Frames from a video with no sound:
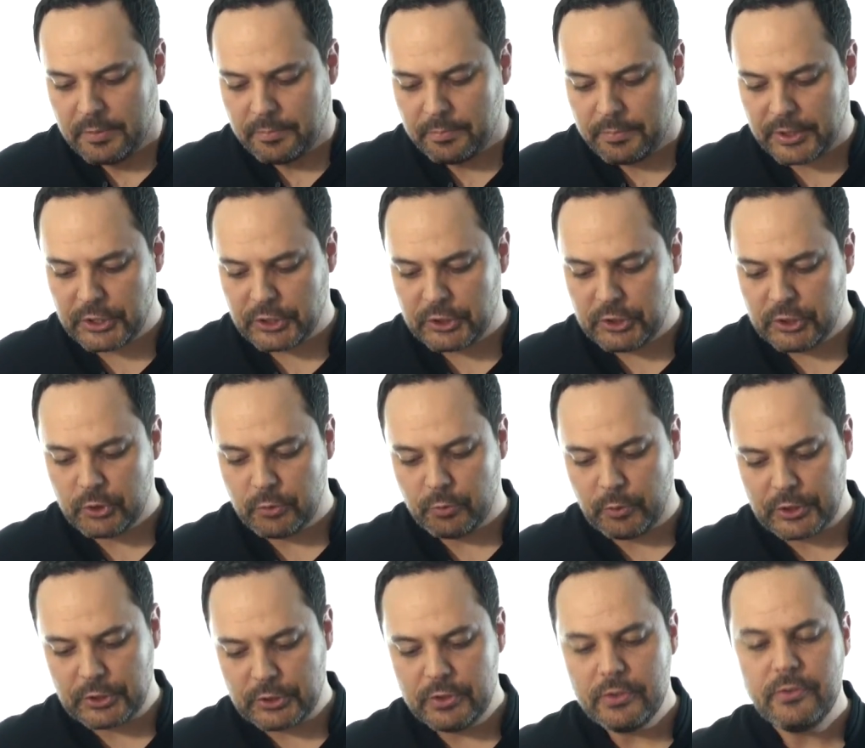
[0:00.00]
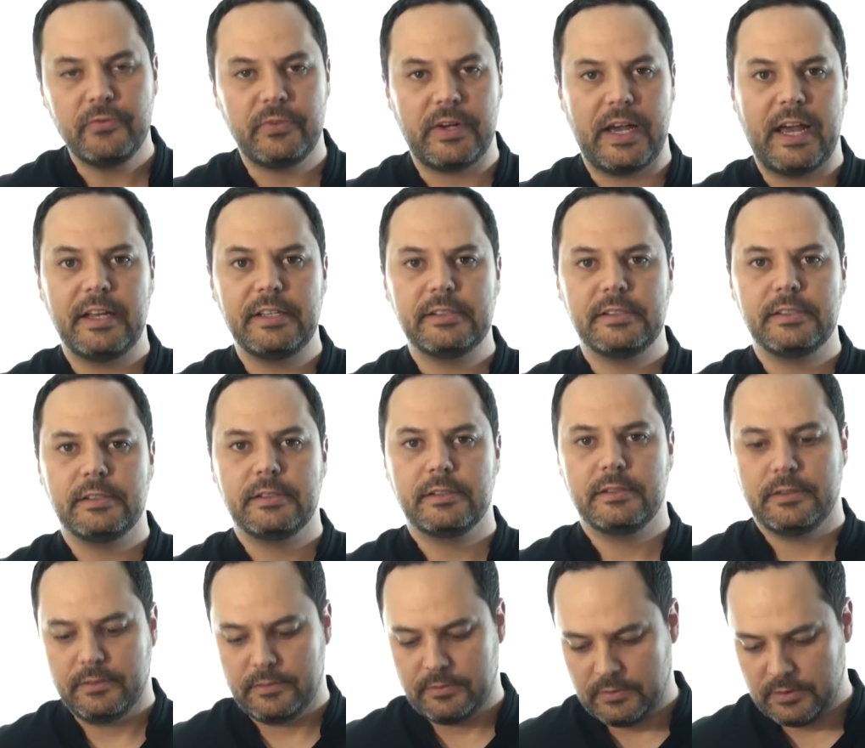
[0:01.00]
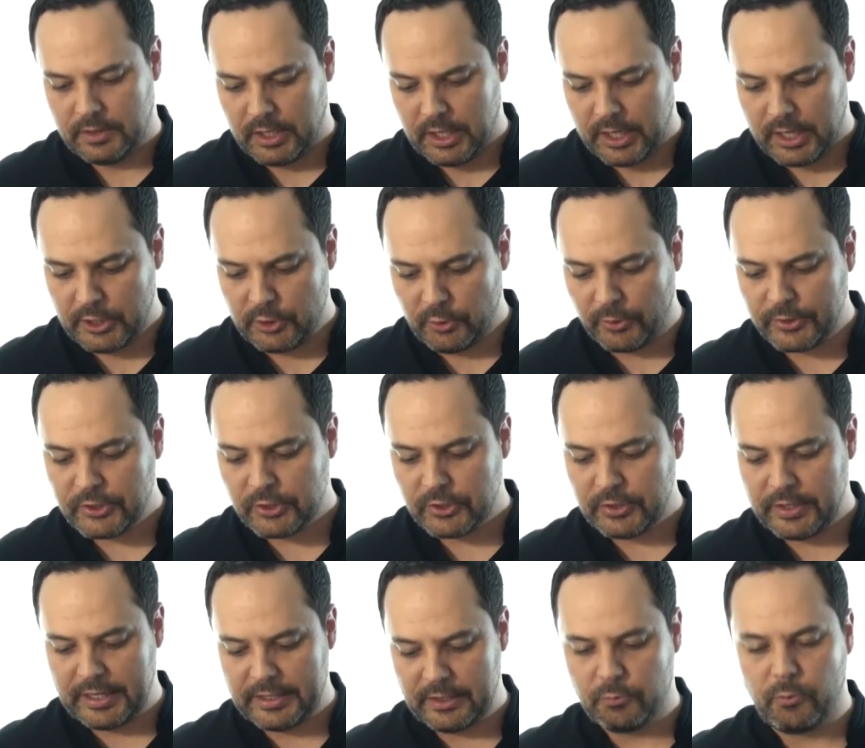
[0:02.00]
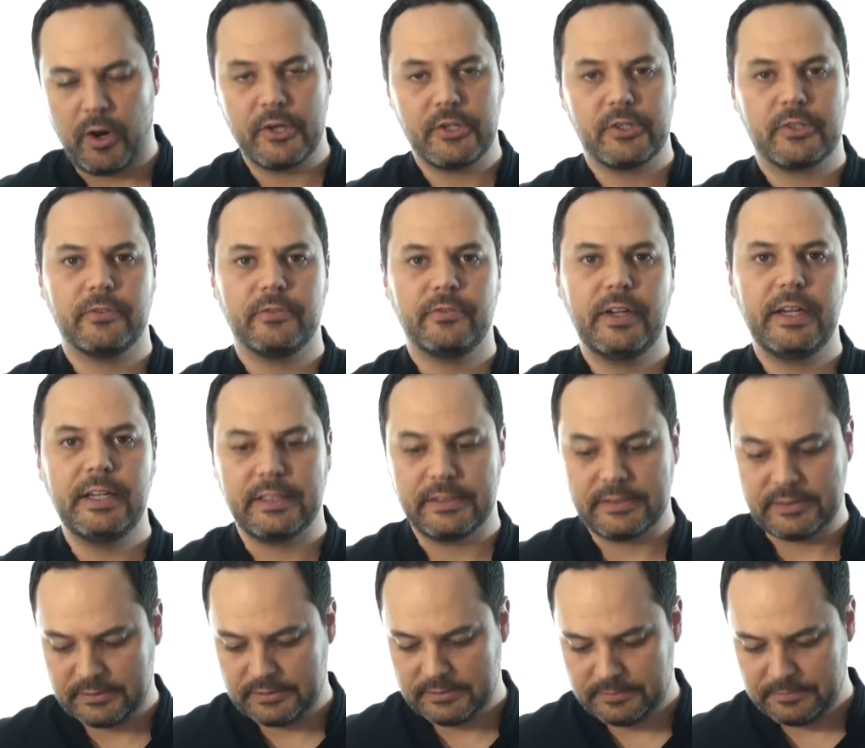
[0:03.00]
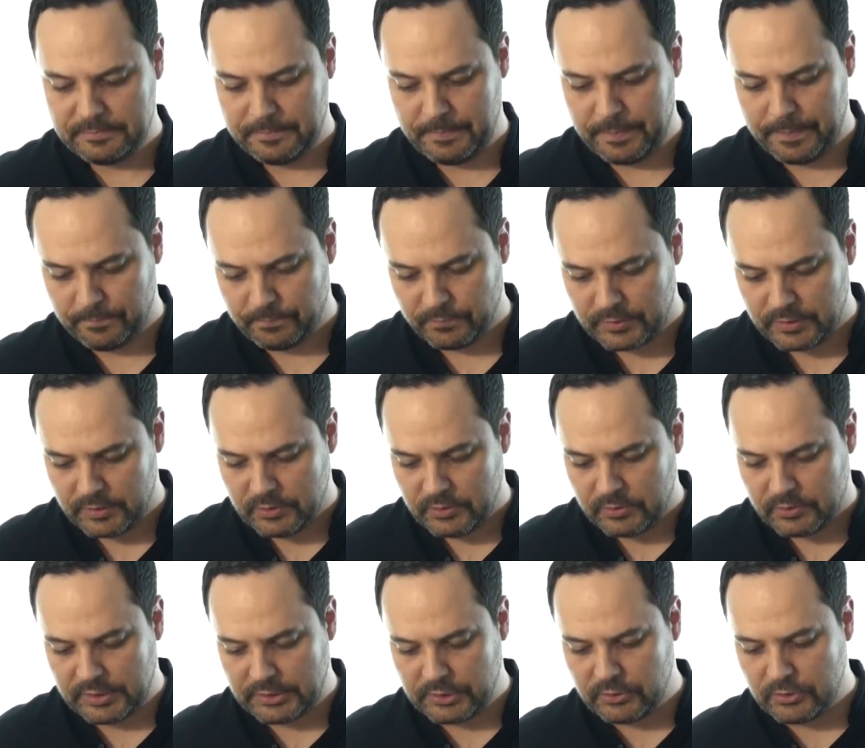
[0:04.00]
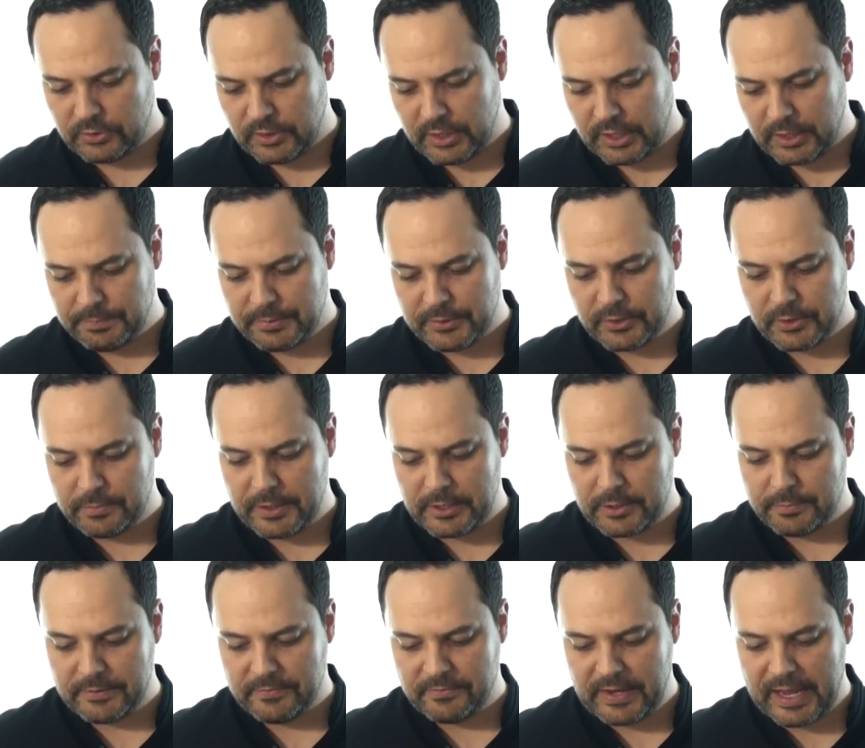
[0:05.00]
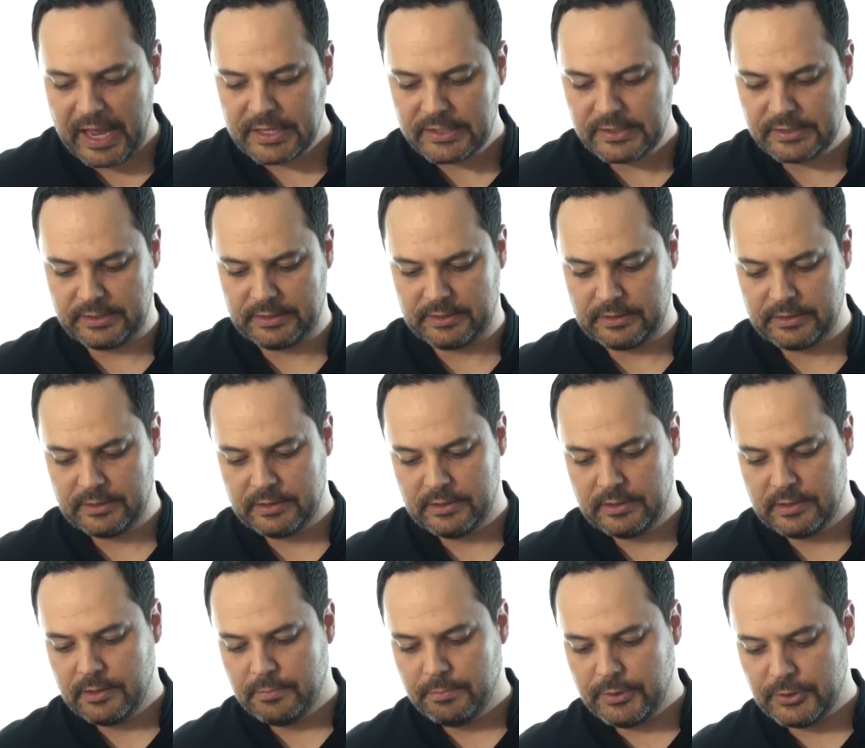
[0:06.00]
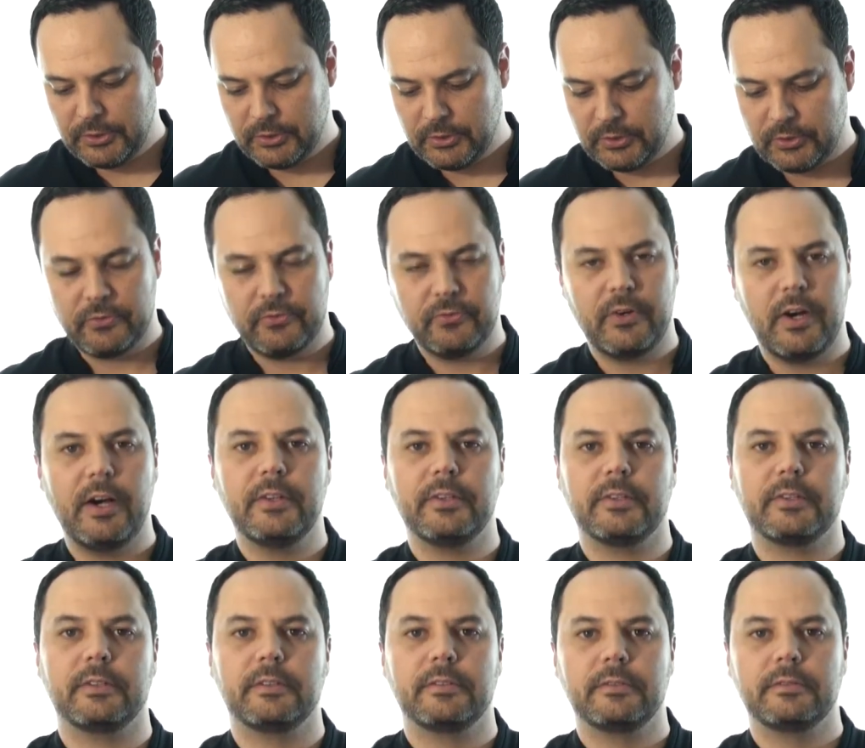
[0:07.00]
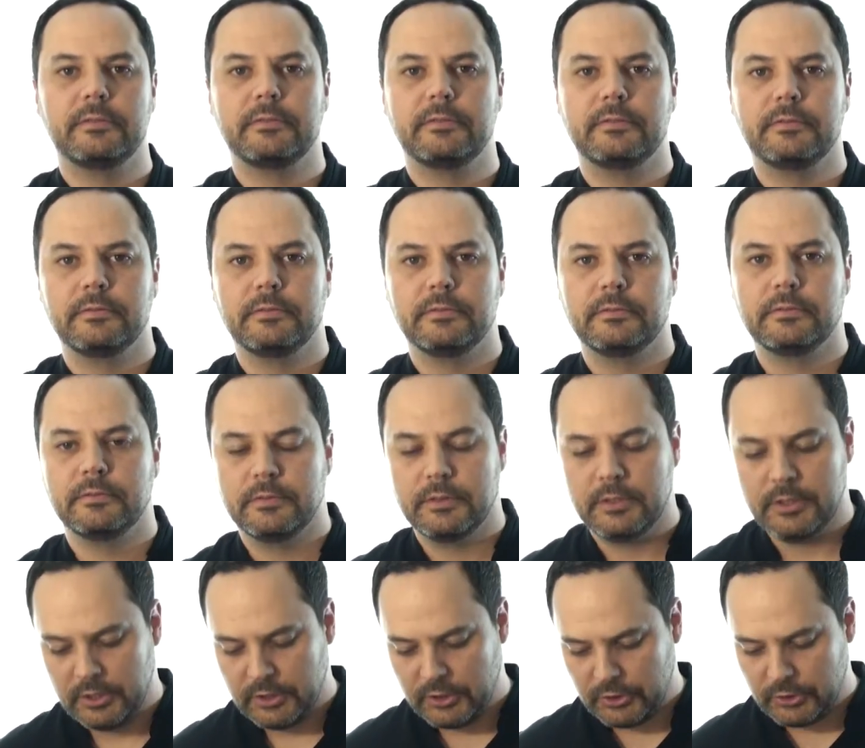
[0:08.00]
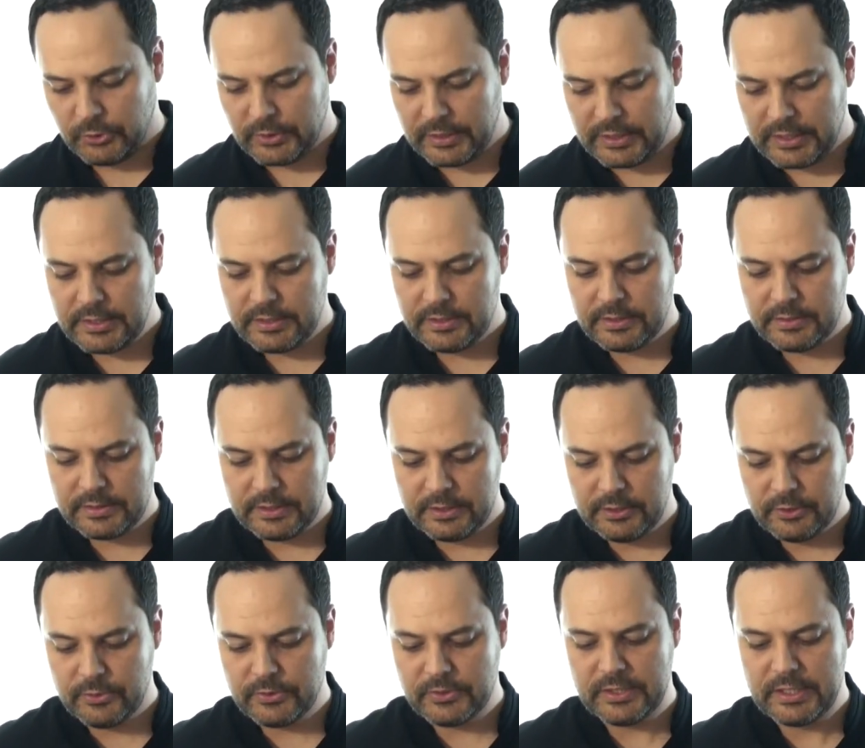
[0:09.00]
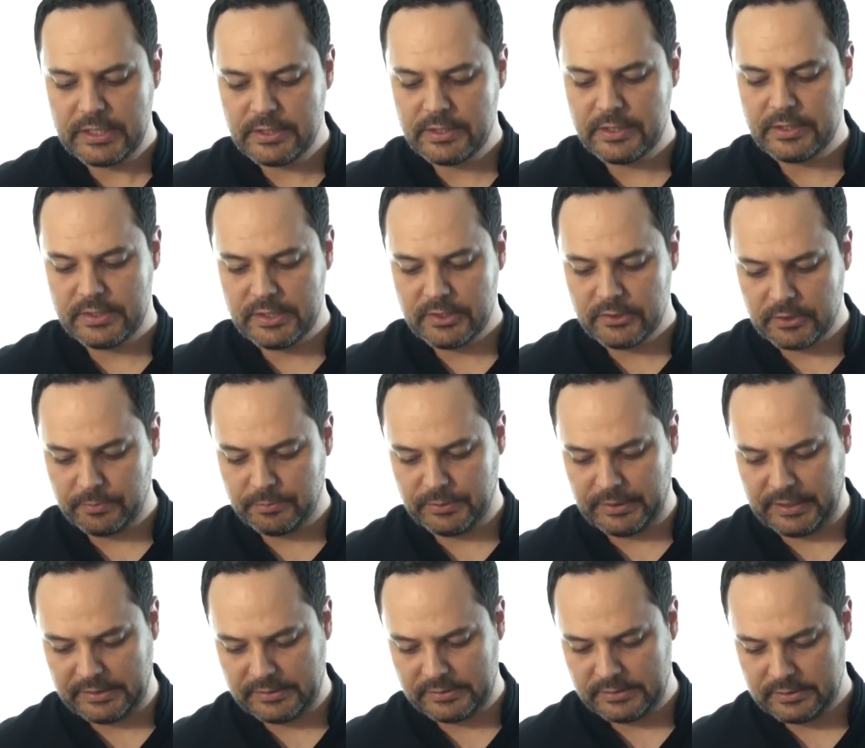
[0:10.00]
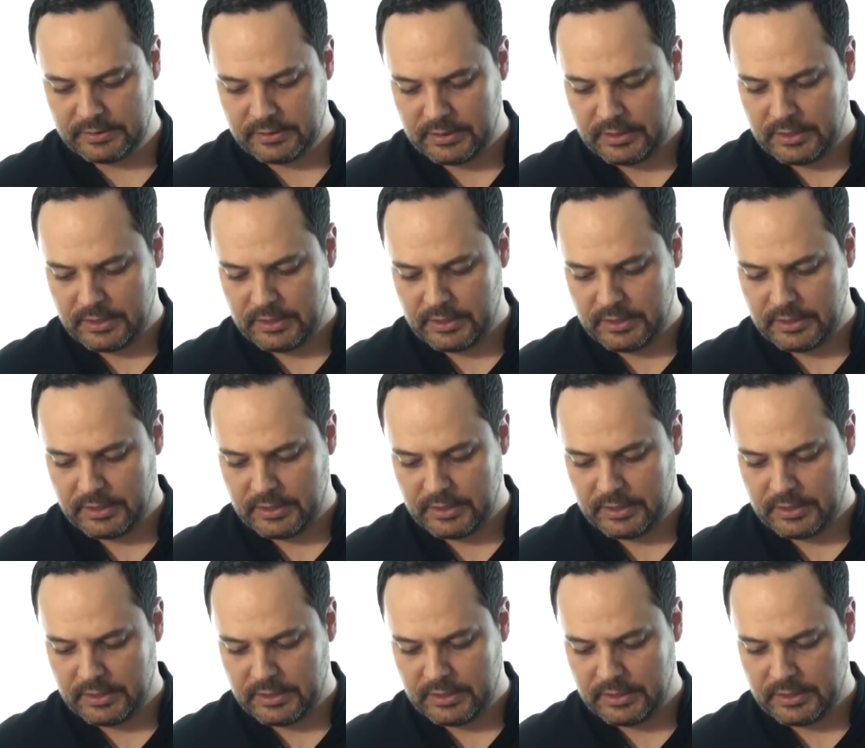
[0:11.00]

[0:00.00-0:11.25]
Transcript: But you, when you fast, anoint your head and wash your face, so that you do not appear to men to be fasting, but to your Father, who, in the, who is in the secret place.